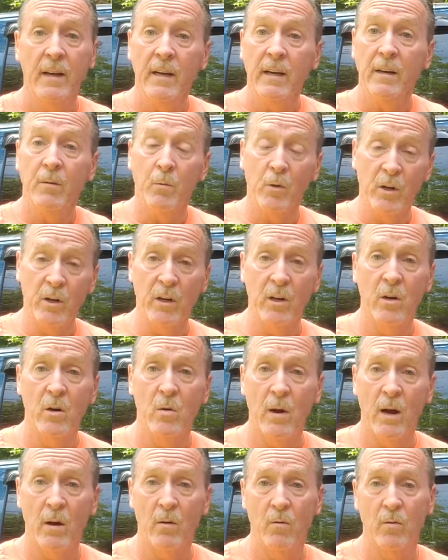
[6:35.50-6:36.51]
and we're going to go
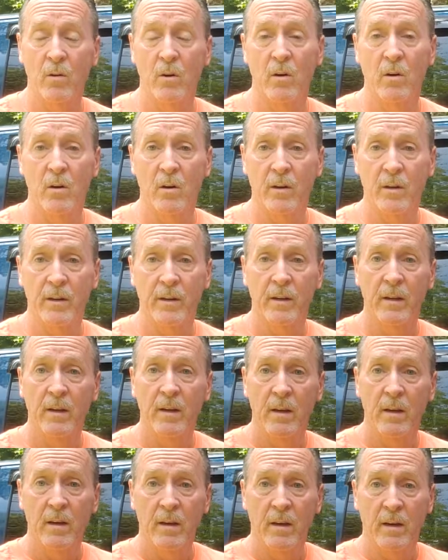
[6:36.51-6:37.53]
out on
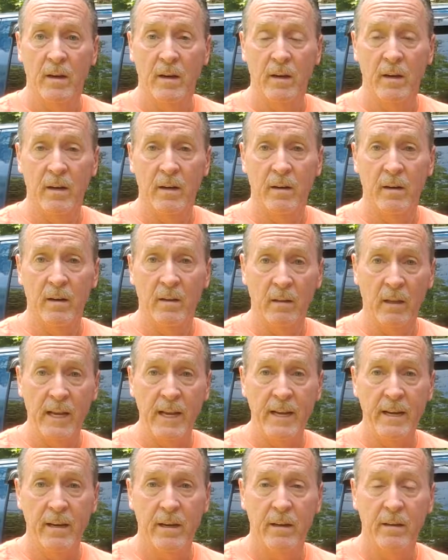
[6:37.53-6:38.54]
a
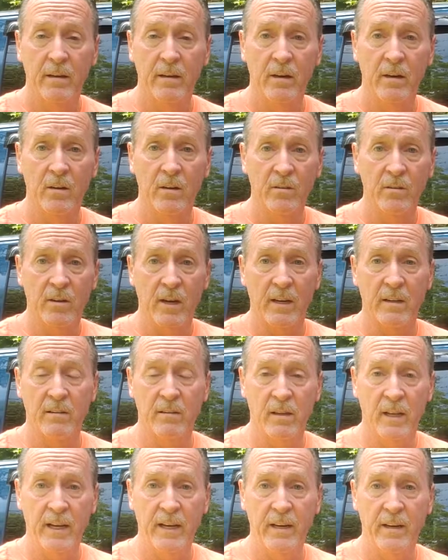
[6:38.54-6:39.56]
lake, a good sized
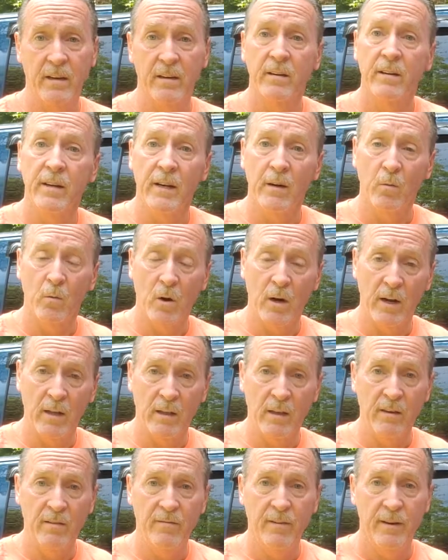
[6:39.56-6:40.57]
lake near where I
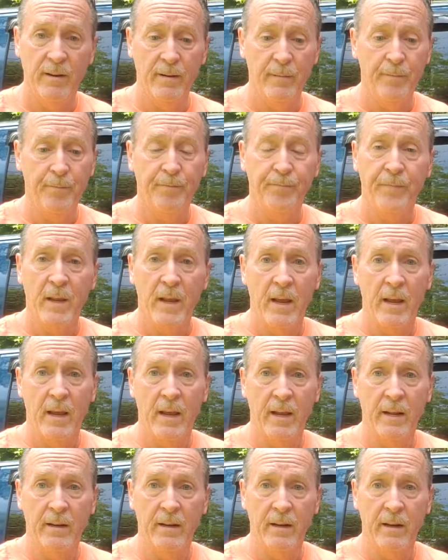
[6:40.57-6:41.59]
live,
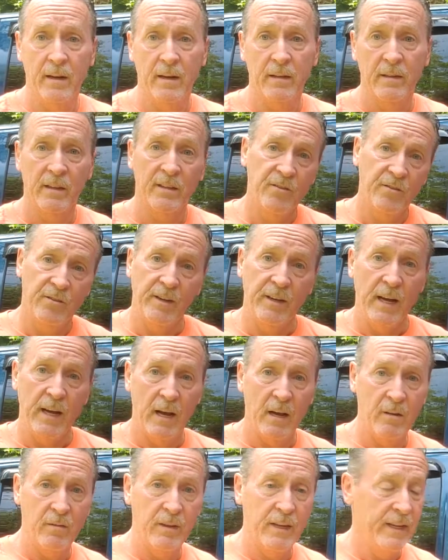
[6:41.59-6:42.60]
and let's see
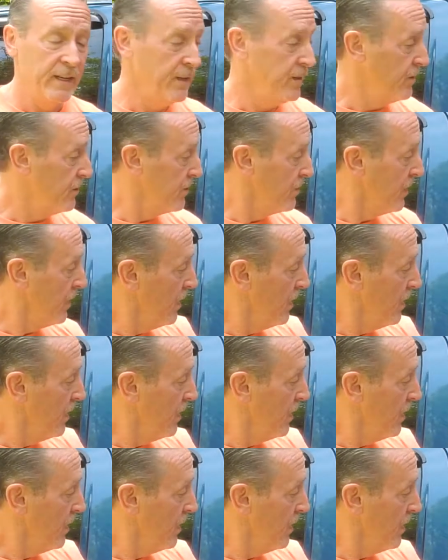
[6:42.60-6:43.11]
how these